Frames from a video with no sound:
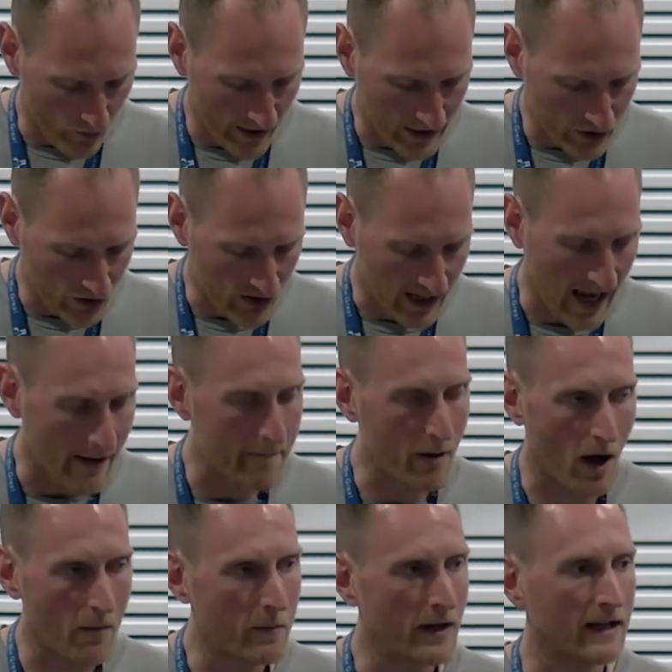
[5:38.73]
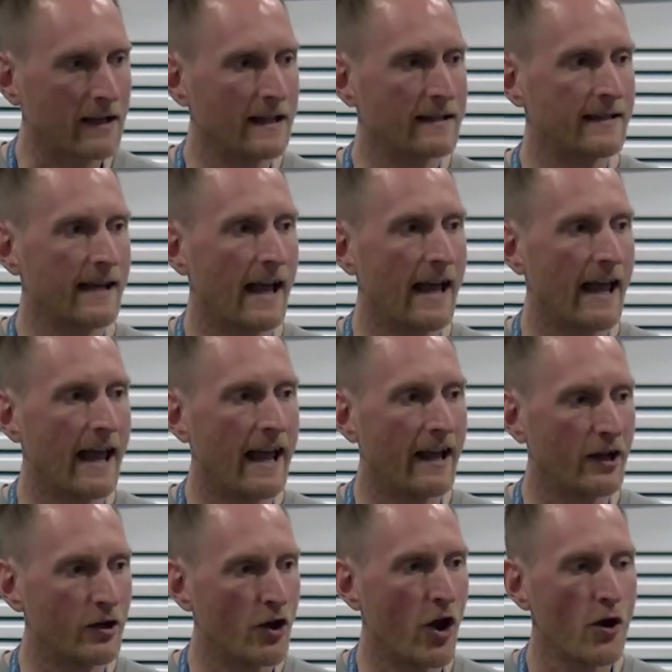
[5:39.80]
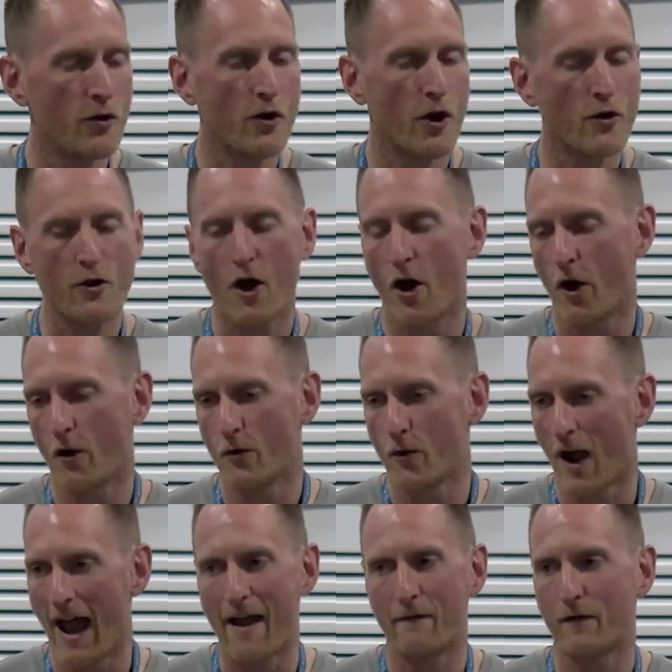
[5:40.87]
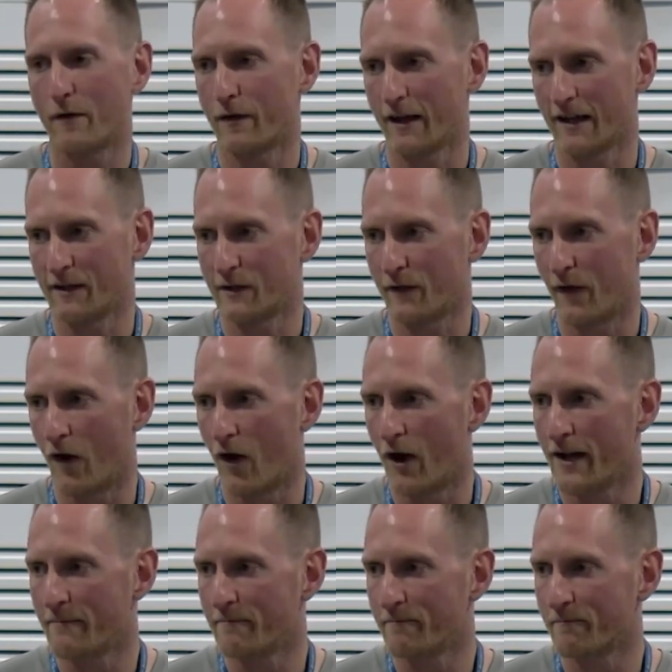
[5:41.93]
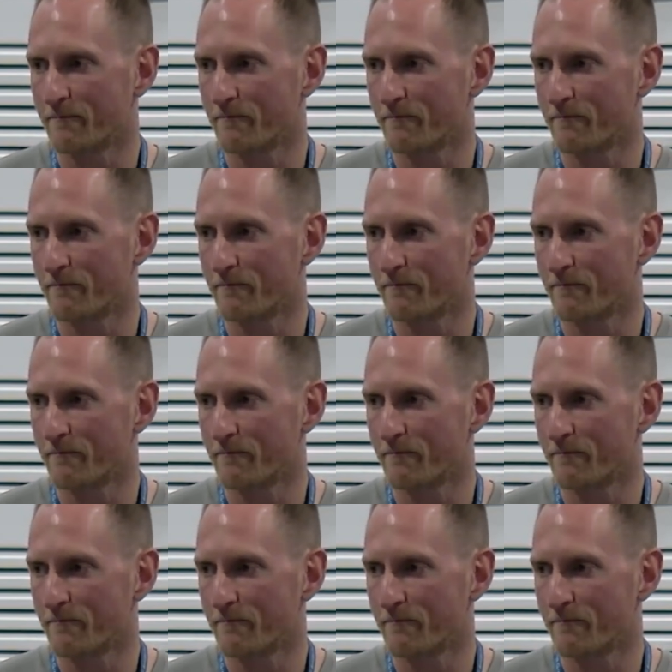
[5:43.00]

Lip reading: they just kept publicly saying, no, no, no, everything is fine.